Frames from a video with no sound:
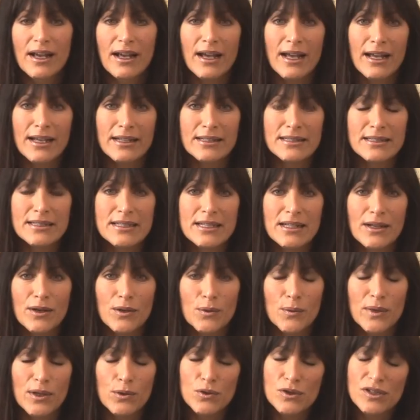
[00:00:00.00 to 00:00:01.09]
And
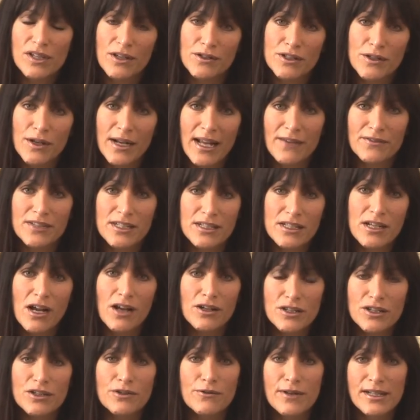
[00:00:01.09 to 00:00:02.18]
we also don't have to
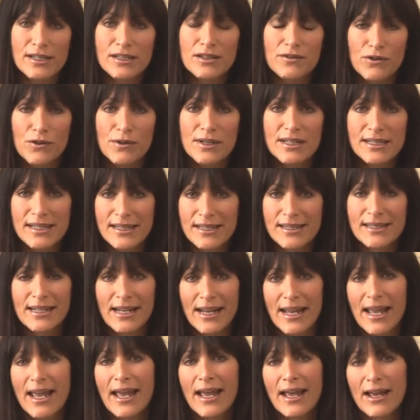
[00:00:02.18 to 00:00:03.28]
touch the rest of your
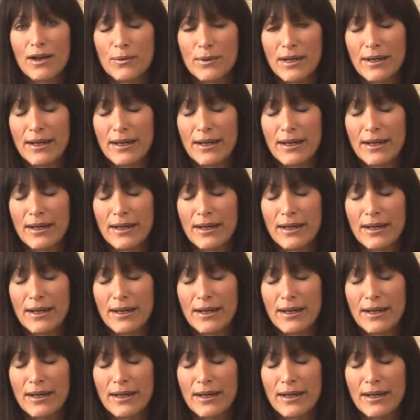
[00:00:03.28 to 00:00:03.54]
existing hair.